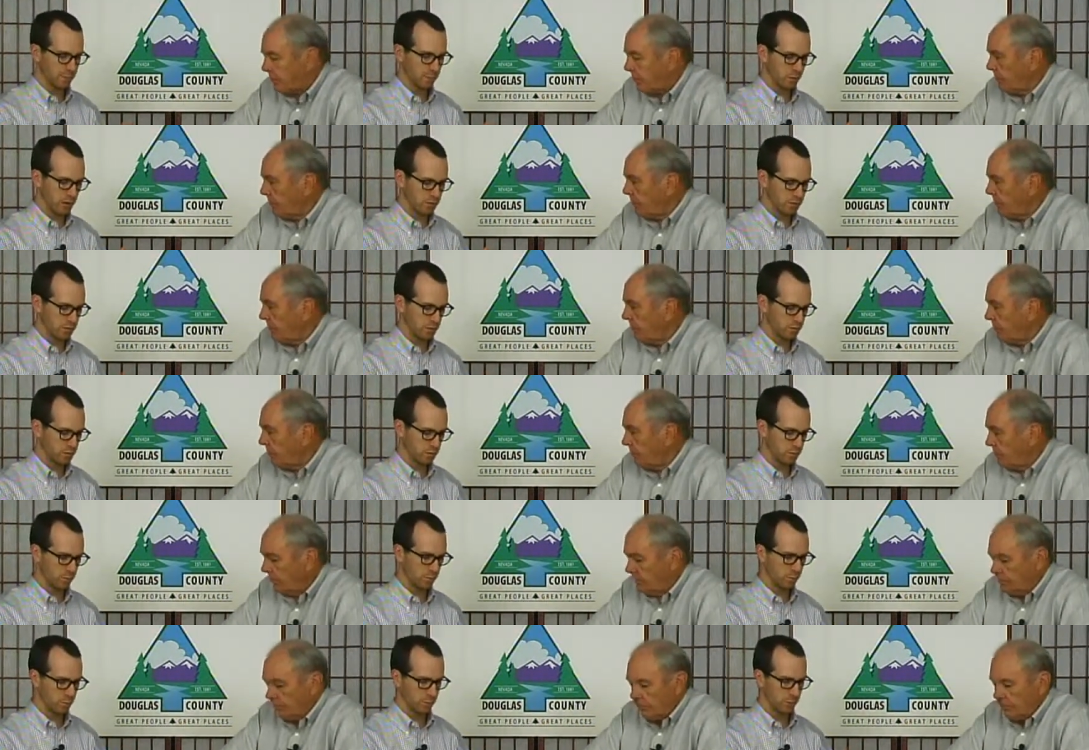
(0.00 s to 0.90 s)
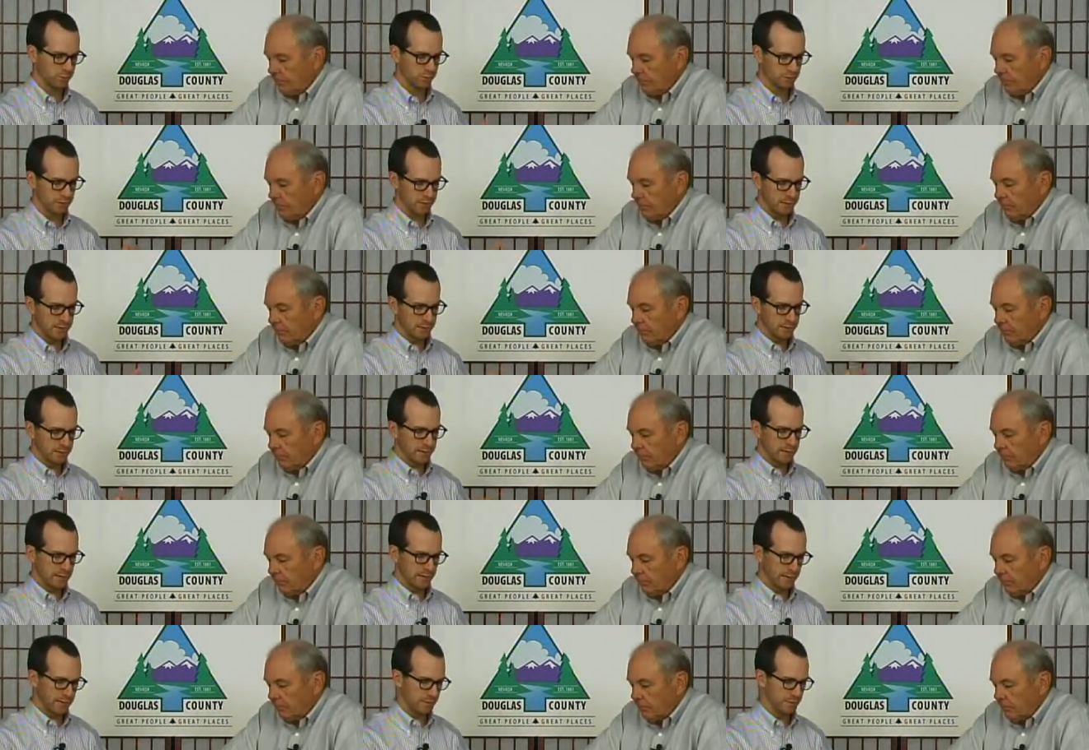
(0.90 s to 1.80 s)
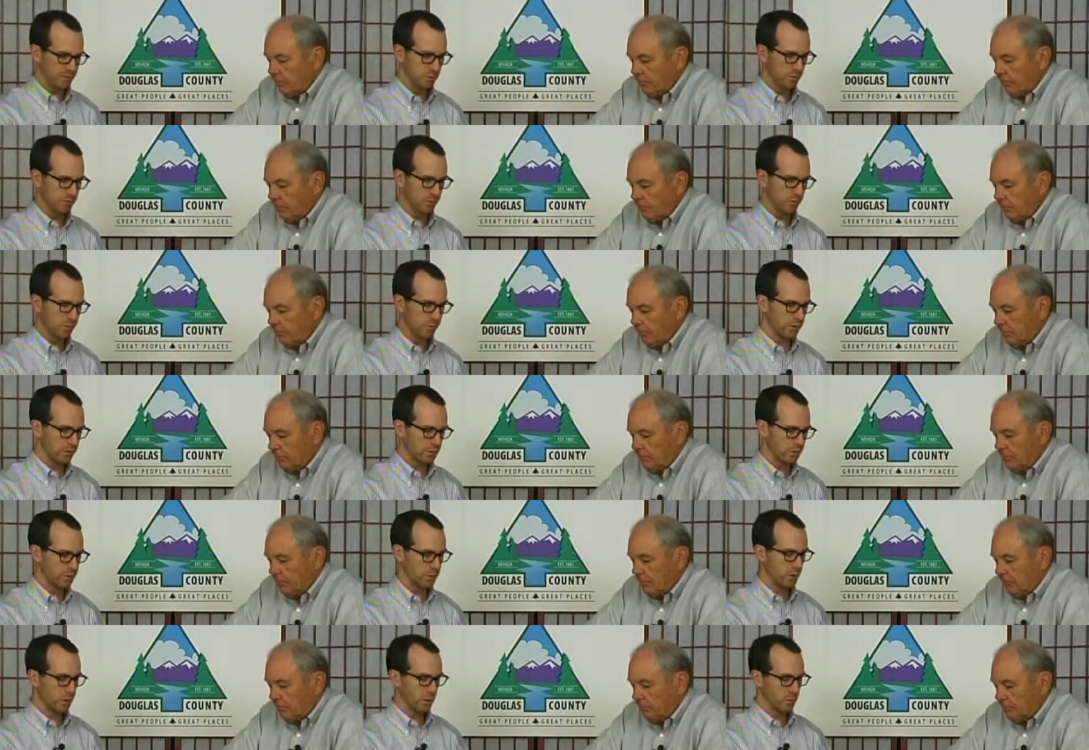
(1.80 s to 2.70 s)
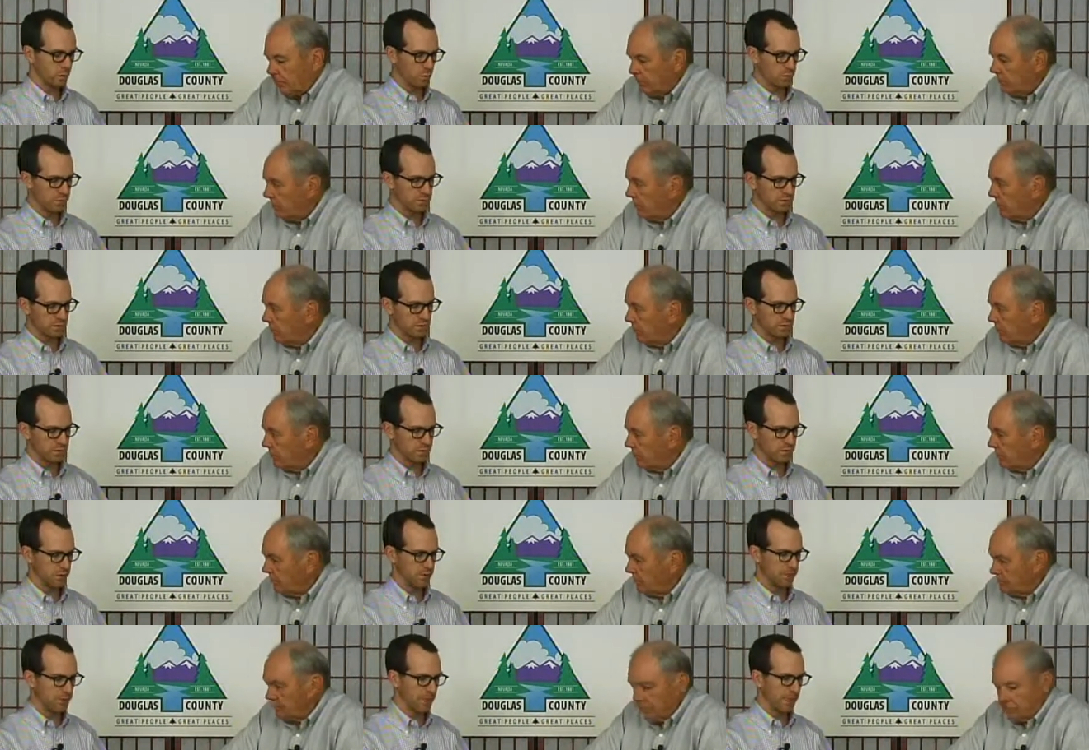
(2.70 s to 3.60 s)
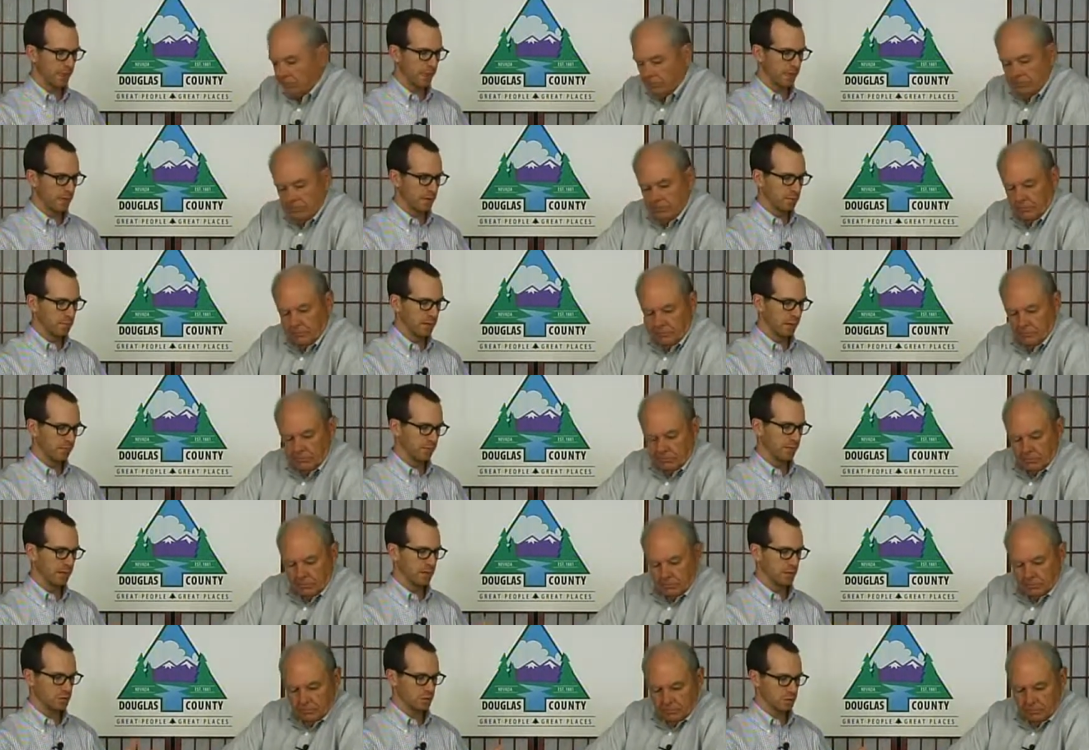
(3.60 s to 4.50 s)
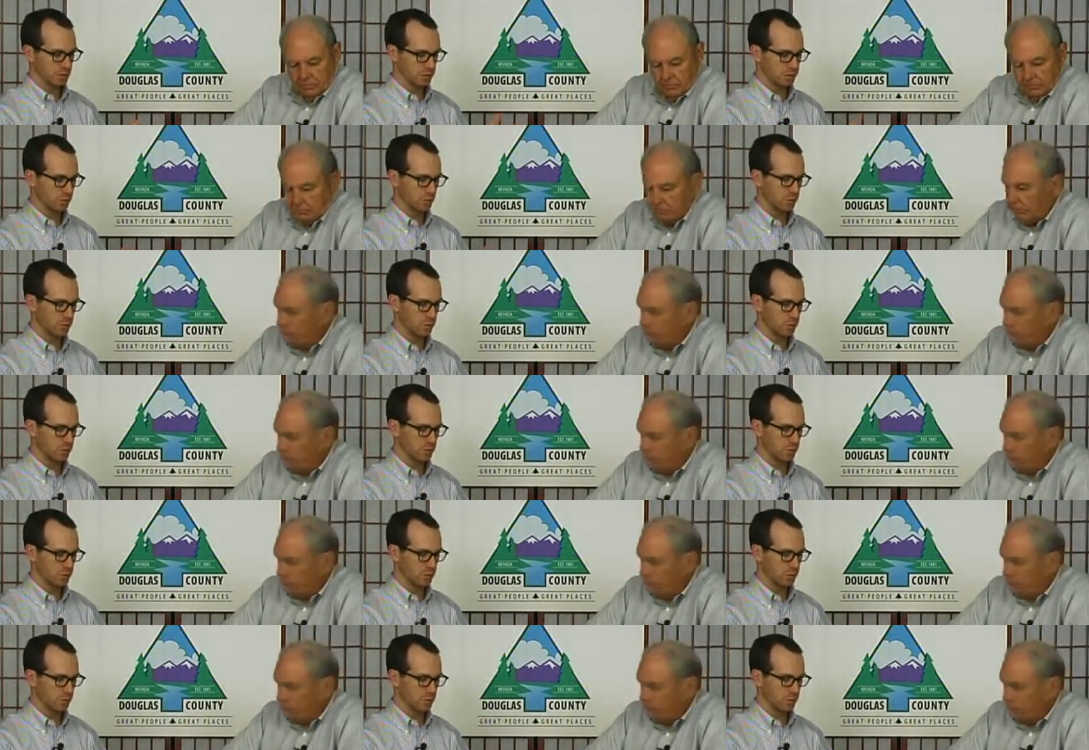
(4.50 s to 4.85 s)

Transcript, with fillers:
Speaker 1: The project was approved uh, several years ago, but we've seen some modifications.